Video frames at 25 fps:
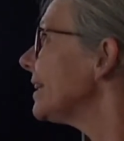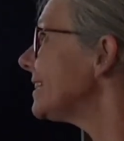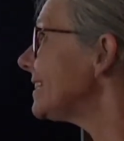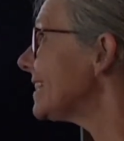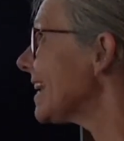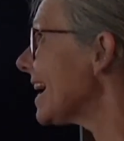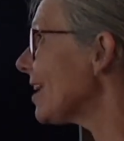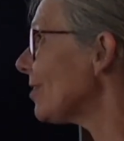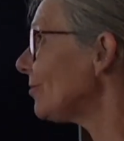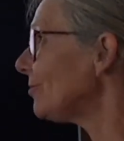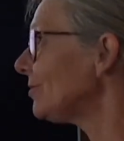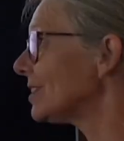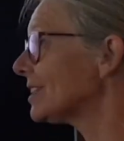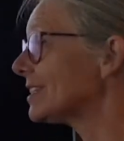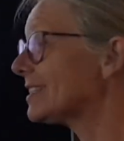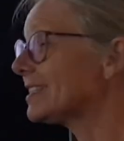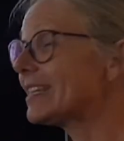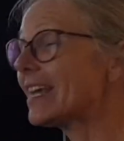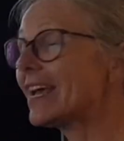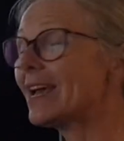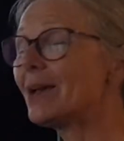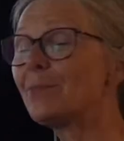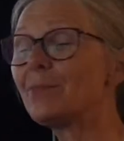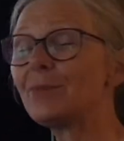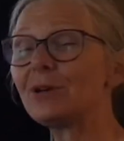Down the
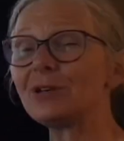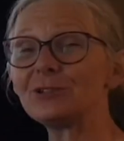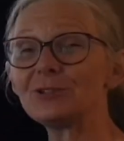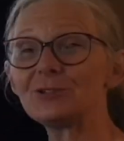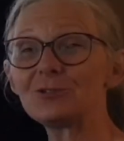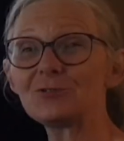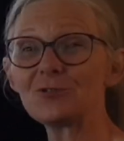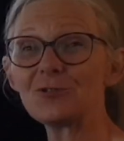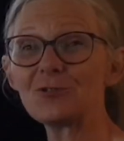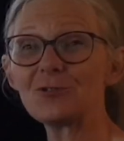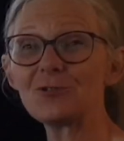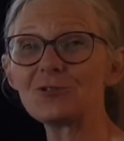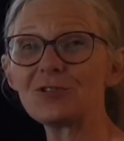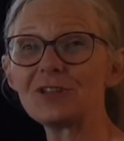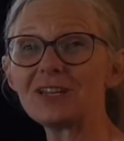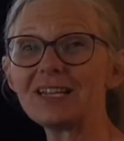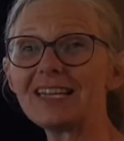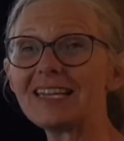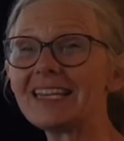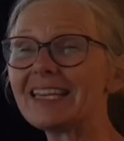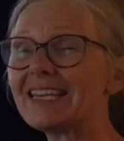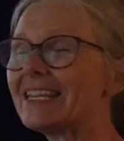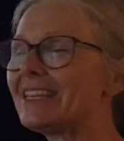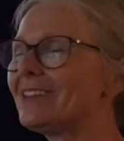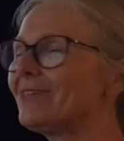stem and draw the
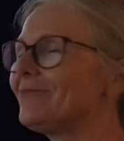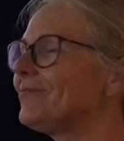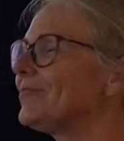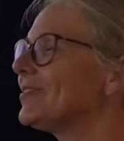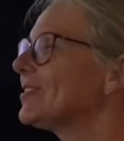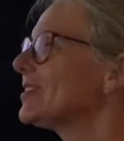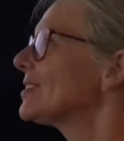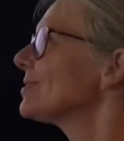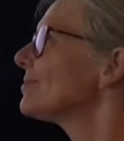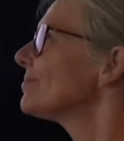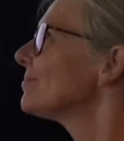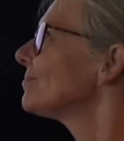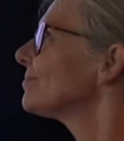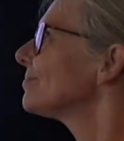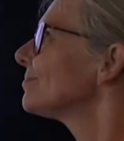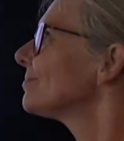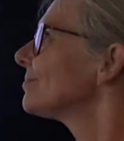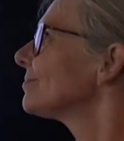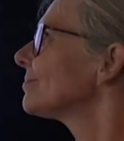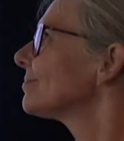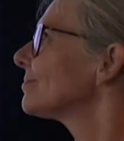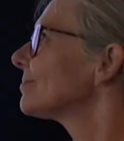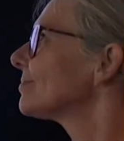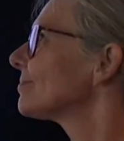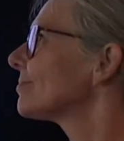leaves.
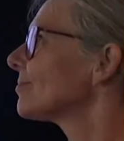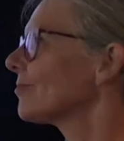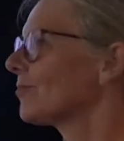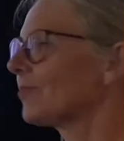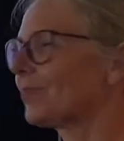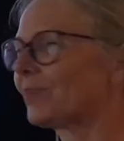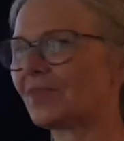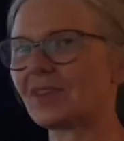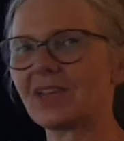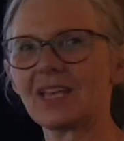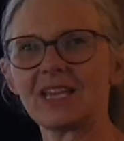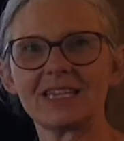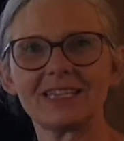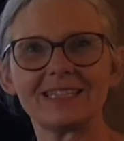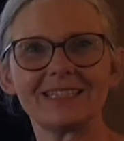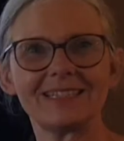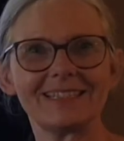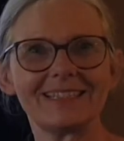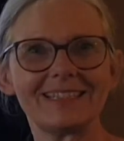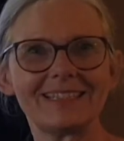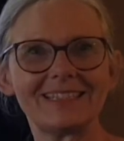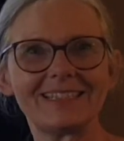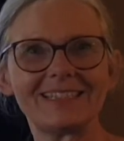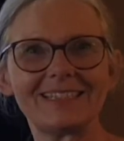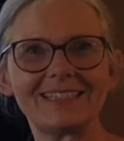
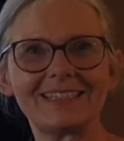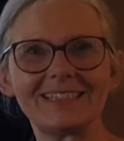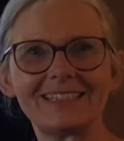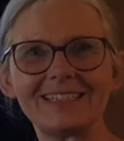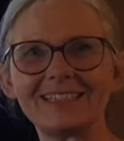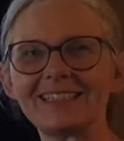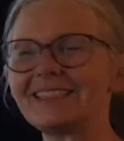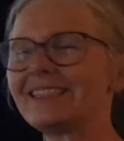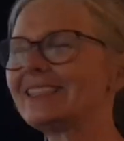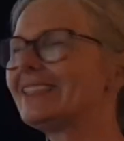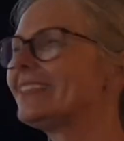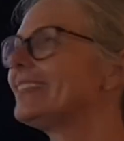Zzz.